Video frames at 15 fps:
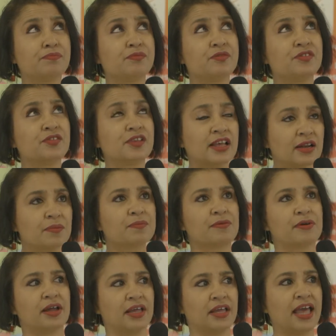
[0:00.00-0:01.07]

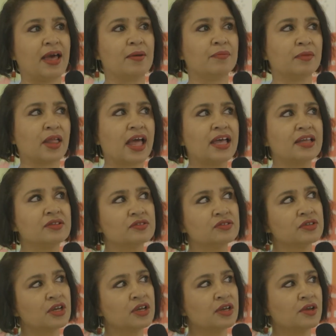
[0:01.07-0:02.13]
celebrate
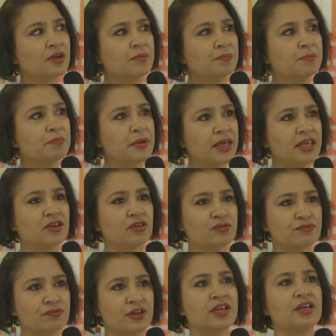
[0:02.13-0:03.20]
and make
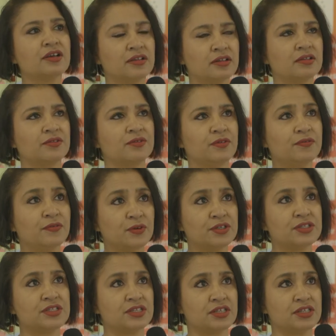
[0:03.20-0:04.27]
real the
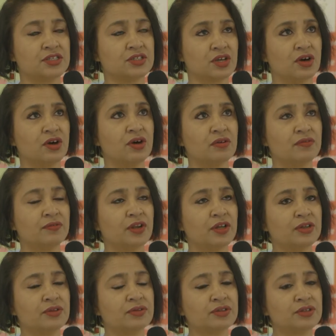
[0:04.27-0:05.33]
voices of local